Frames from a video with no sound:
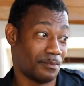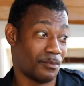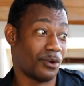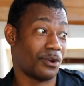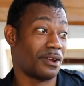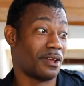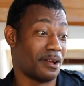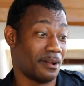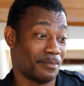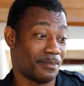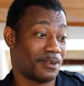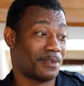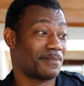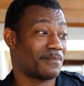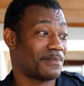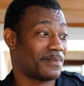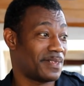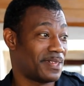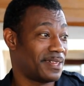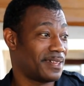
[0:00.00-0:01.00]
Come on up. Join the
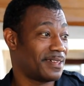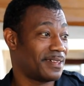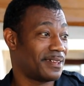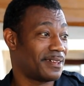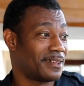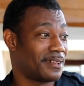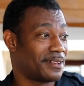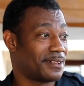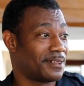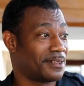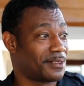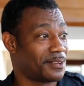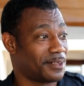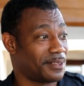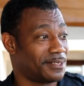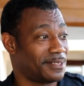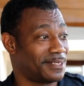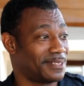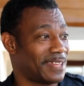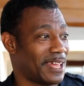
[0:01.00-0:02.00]
conversation?
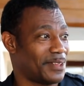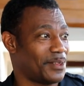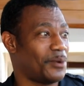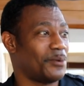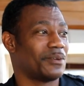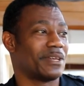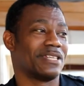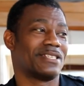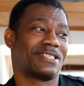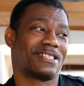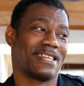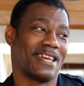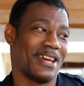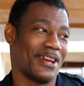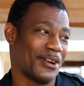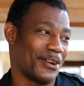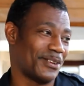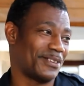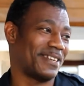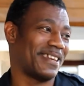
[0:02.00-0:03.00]
I don't get
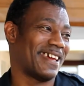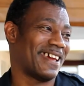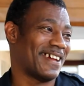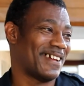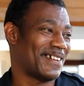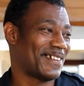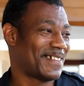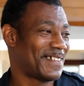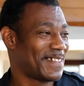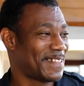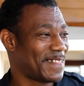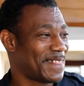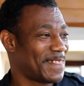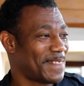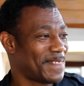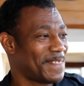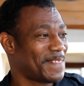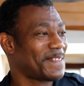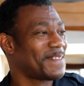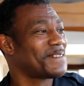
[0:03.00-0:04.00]
scared now. I'm not
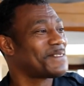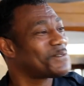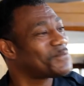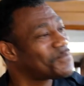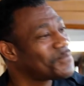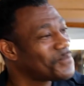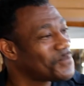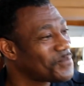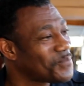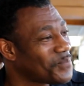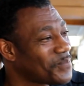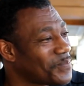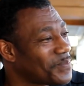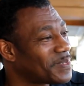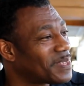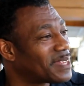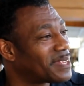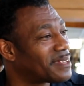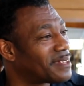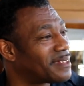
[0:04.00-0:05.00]
scared. I would love to
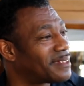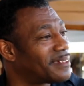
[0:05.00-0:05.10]
stop.